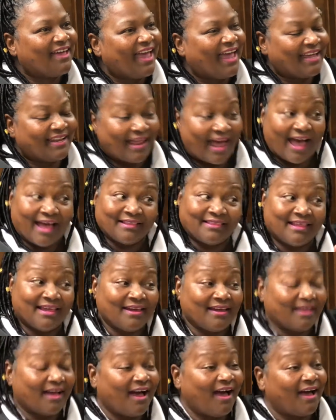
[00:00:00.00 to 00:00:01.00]
And I
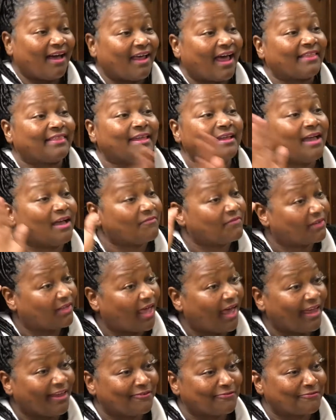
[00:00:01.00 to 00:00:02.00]
thank God. I thank God for
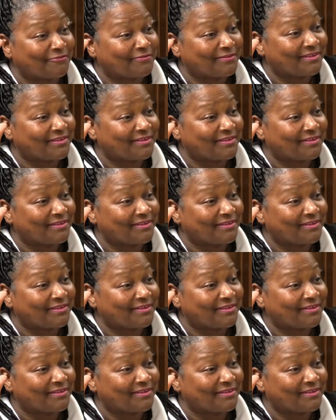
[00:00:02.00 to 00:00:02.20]
life.